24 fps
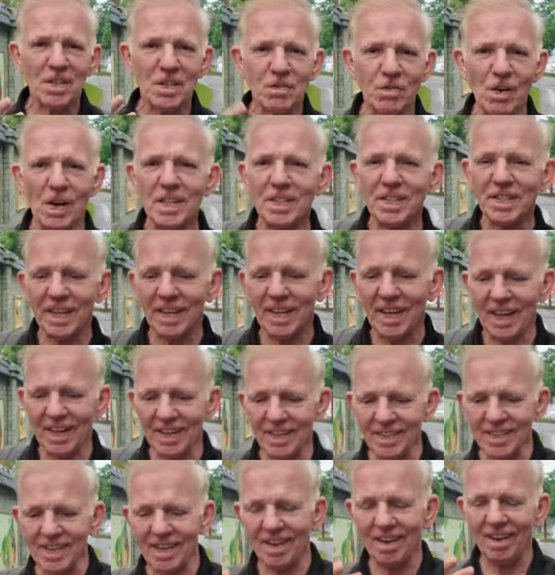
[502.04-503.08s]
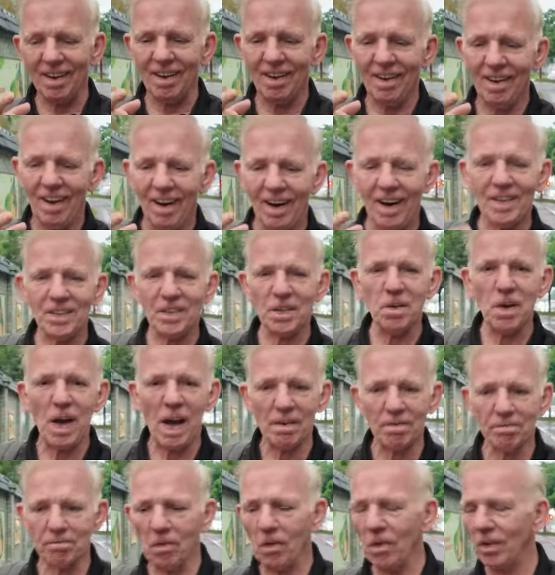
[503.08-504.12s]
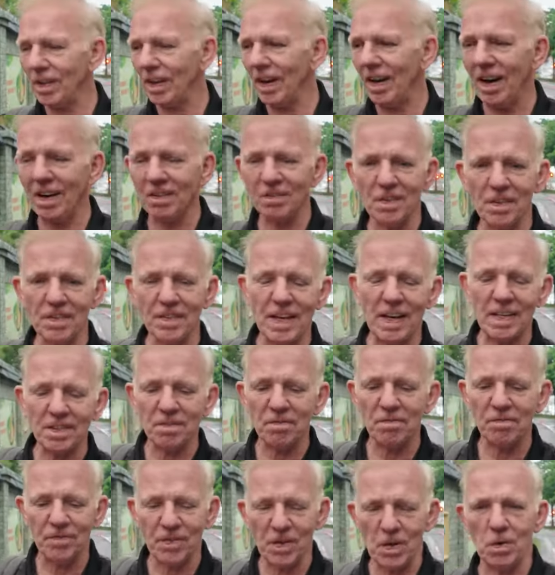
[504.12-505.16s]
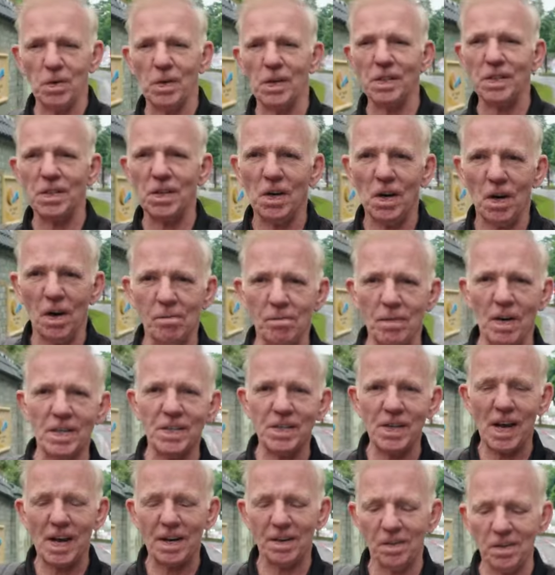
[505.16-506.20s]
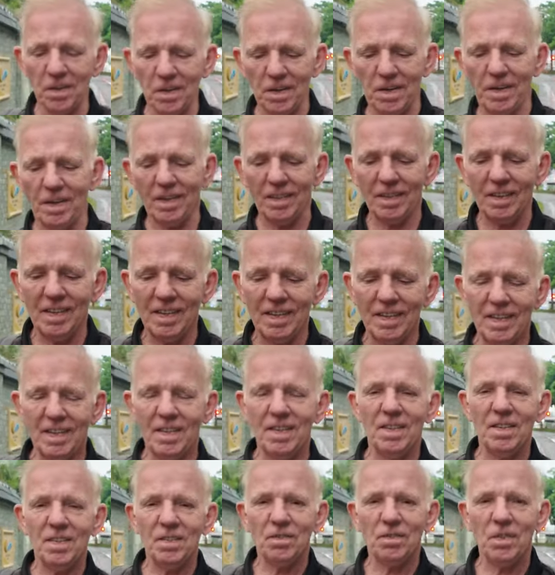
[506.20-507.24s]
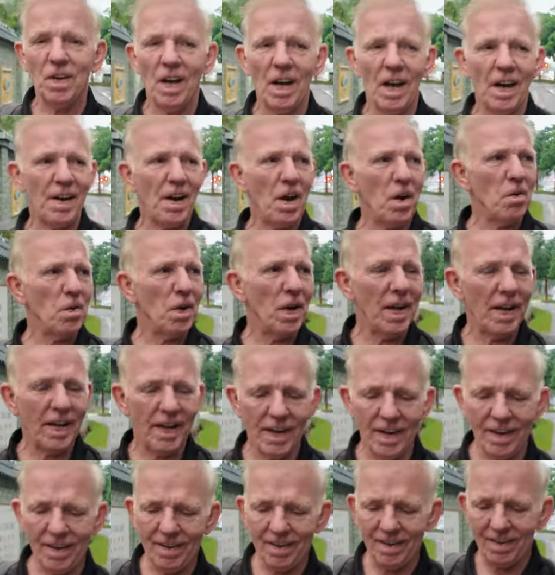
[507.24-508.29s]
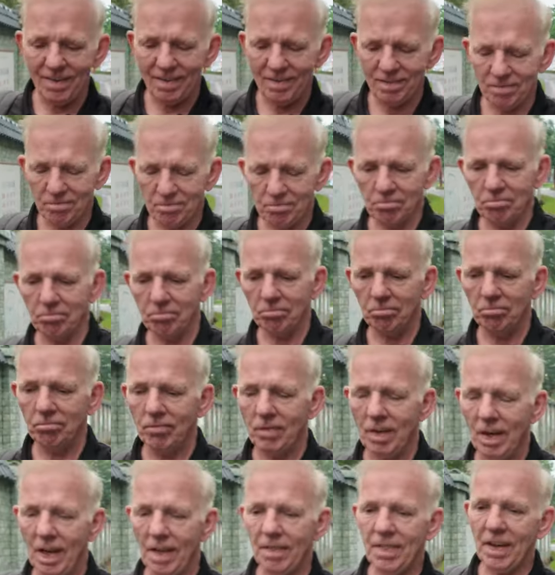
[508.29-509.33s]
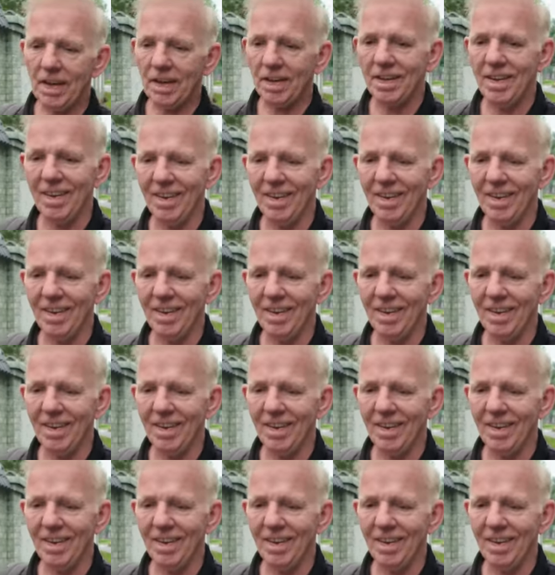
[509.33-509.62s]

The strange thing is, I do have more than 100,000 viewers on my channel and only, I think,